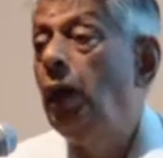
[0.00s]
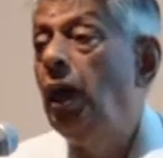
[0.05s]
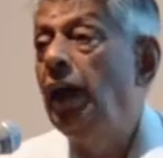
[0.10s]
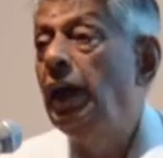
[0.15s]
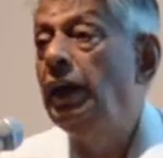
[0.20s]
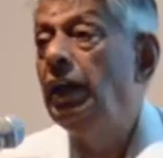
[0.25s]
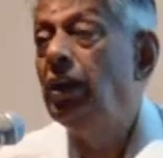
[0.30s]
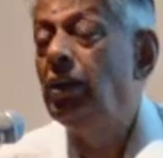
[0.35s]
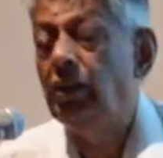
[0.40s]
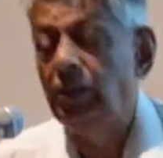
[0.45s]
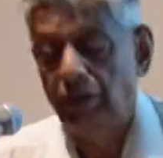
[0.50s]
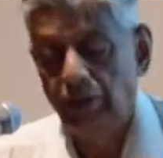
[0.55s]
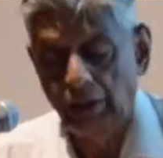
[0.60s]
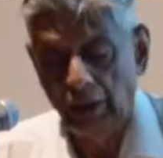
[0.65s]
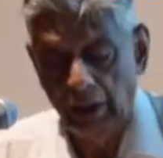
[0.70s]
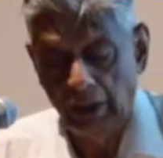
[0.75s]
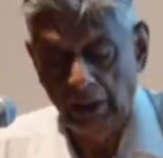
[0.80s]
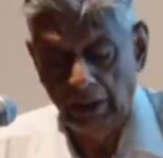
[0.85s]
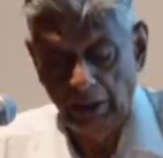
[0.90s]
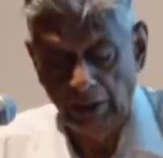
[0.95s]
by
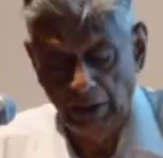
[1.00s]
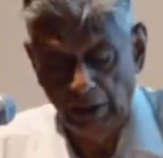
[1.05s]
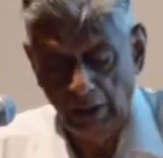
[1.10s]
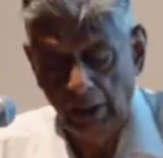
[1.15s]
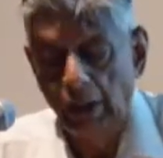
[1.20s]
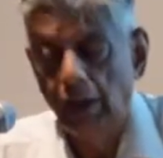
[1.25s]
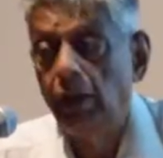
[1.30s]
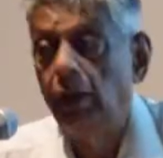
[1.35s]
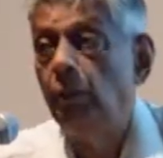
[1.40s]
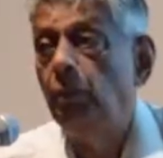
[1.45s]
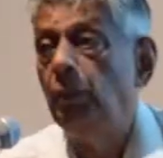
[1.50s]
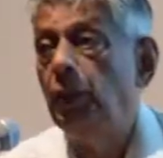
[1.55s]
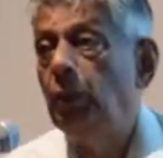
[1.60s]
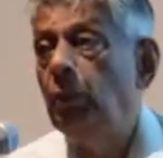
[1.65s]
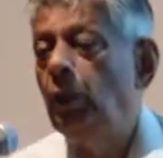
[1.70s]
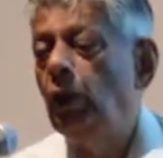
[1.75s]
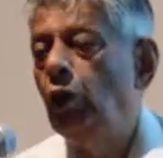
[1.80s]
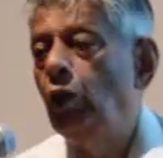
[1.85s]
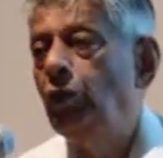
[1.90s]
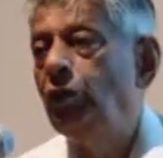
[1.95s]
the
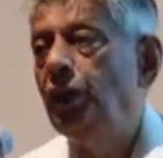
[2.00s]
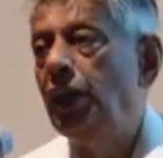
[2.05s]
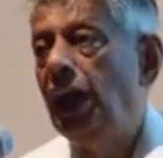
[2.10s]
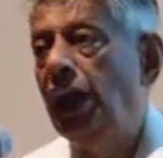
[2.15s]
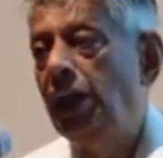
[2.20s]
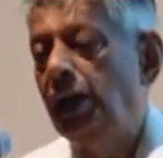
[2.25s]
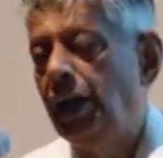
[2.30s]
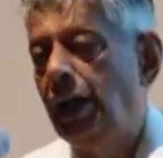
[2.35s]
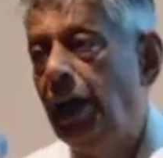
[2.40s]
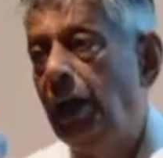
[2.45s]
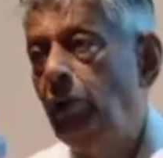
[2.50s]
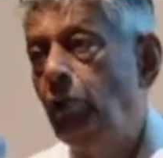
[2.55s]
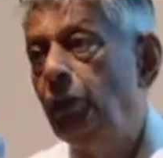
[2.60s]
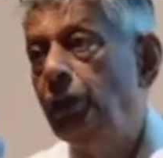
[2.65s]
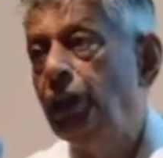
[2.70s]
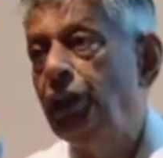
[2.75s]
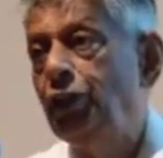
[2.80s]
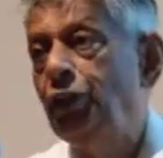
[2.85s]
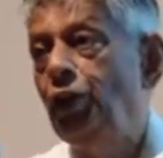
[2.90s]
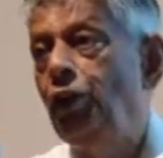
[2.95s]
people on the
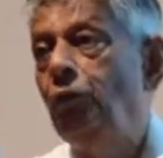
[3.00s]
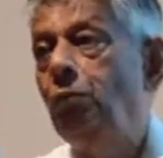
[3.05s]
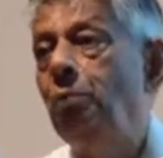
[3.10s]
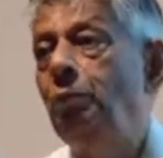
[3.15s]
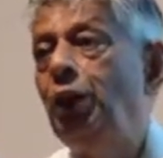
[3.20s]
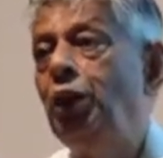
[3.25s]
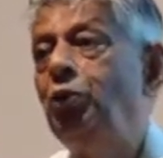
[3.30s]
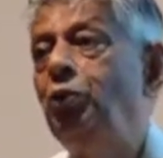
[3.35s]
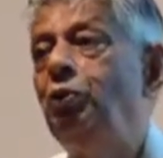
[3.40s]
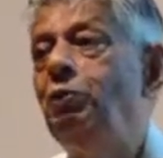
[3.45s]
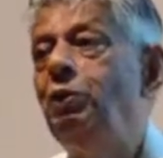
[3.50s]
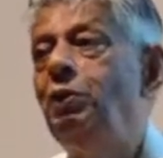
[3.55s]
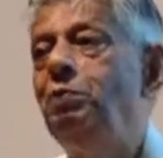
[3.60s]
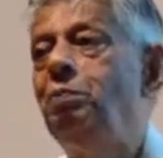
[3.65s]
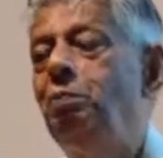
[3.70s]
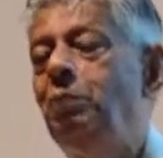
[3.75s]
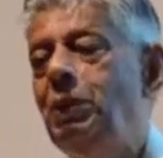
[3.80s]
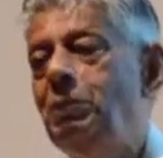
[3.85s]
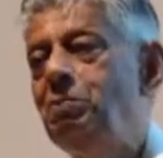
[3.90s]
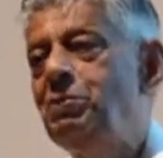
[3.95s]
allocation of petrol
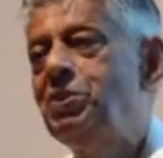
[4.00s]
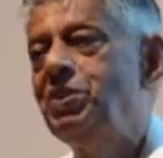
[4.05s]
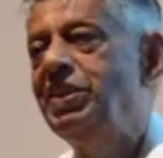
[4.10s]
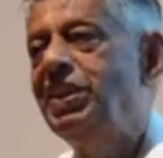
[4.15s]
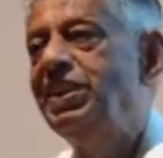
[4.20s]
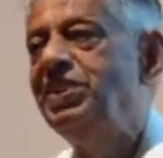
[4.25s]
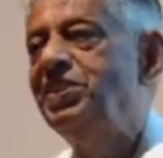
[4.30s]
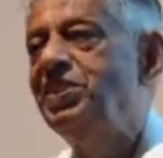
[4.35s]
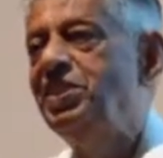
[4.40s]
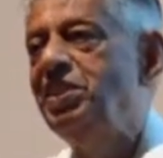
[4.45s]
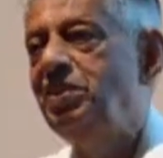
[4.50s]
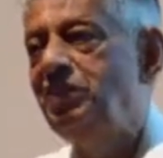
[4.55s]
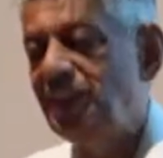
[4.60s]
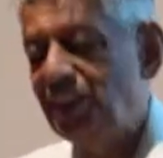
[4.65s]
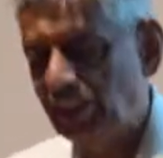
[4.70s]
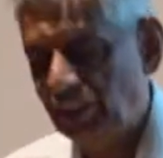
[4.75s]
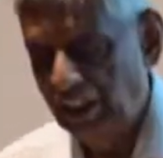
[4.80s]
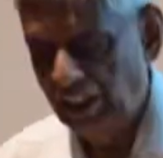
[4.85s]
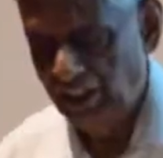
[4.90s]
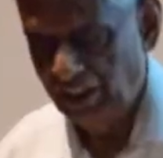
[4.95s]
pumps and
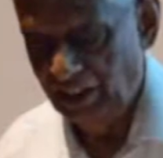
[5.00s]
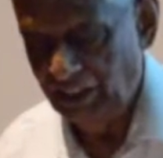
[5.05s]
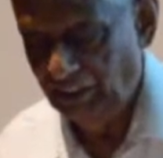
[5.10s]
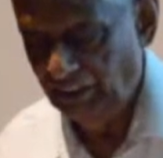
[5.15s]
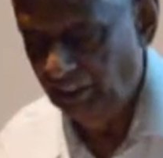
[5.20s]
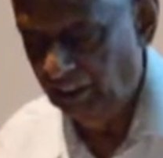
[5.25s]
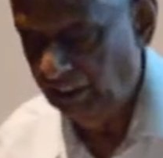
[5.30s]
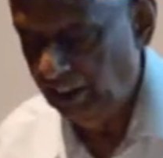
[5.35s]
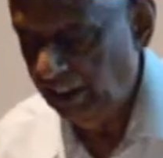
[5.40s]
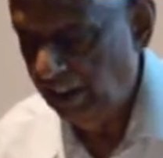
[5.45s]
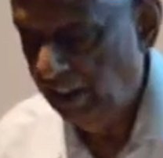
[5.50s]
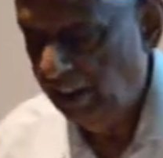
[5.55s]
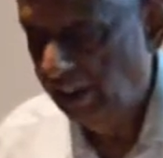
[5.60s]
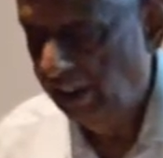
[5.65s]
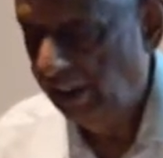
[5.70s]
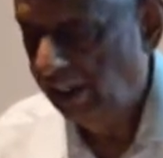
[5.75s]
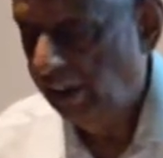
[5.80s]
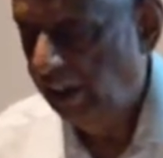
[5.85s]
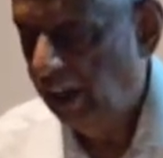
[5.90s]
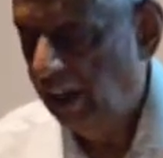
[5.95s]
service stations.
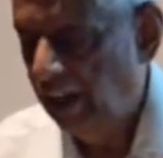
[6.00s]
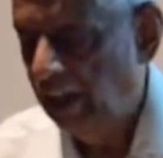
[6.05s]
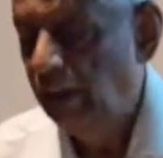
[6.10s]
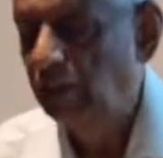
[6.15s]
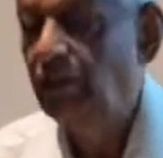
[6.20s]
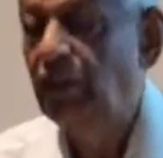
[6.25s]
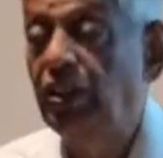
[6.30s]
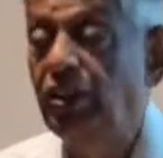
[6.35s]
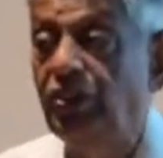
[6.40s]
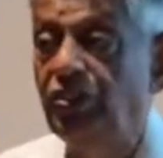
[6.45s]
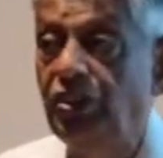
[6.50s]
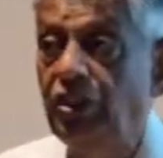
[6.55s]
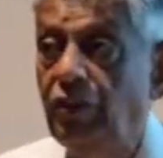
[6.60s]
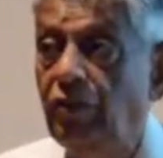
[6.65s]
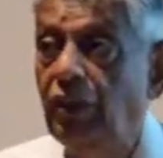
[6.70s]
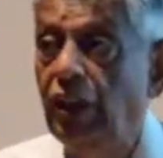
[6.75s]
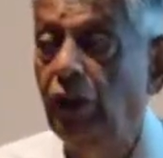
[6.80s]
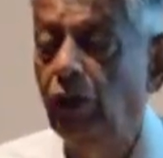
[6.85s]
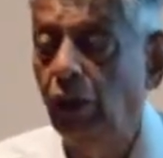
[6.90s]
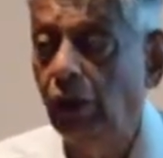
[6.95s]
And we
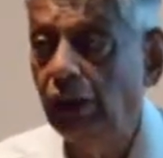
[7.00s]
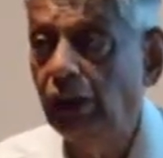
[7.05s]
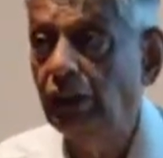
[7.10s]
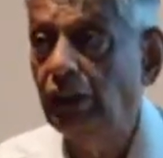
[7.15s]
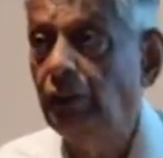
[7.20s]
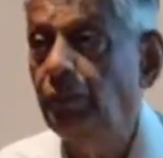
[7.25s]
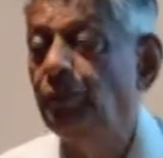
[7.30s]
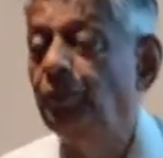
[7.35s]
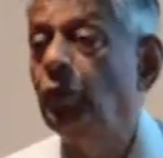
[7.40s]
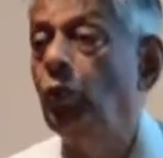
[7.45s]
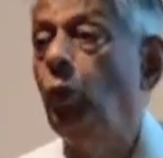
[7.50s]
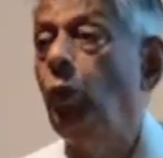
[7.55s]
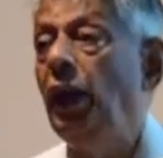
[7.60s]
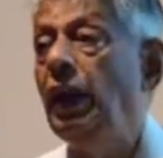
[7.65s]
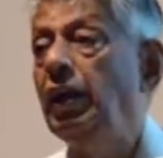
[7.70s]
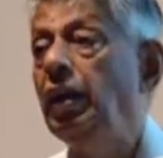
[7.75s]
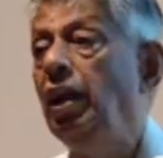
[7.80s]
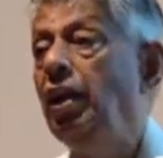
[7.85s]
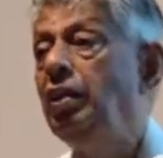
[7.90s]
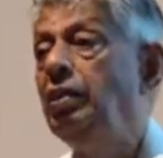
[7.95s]
received an order,
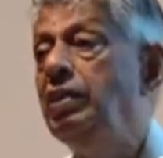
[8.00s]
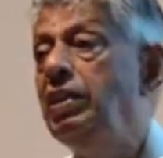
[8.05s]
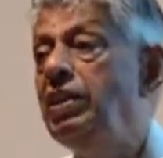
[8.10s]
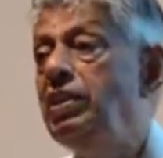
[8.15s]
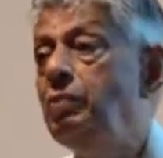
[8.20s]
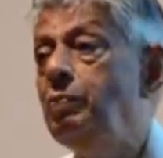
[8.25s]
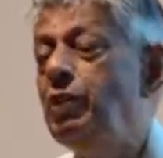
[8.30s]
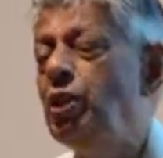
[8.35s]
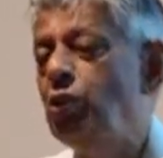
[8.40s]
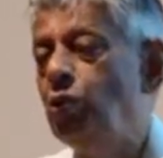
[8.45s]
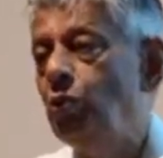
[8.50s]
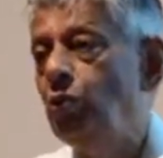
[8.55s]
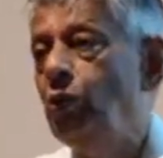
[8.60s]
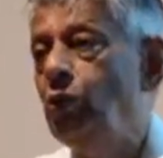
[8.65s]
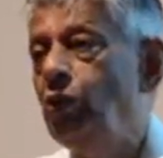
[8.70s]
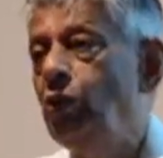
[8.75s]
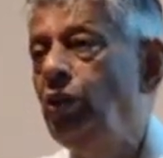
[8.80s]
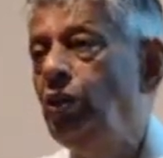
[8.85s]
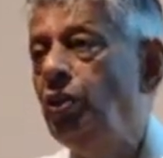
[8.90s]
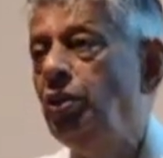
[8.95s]
why can't these be
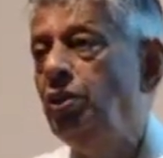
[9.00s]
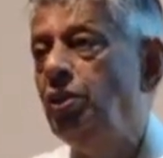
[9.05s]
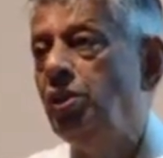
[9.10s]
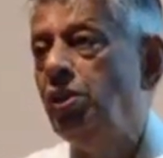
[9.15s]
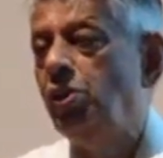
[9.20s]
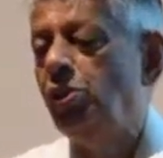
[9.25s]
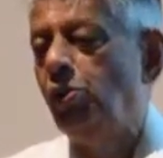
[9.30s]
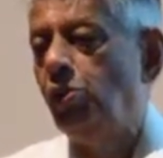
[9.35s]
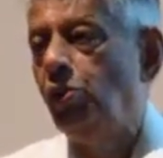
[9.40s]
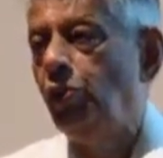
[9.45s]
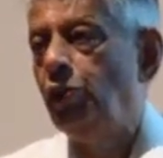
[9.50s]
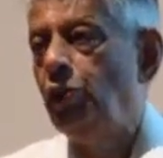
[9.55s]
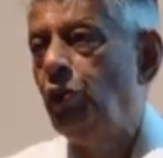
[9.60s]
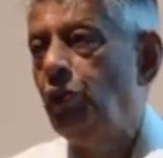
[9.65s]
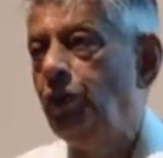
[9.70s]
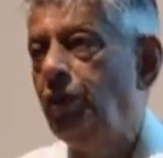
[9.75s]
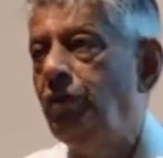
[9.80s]
shown on your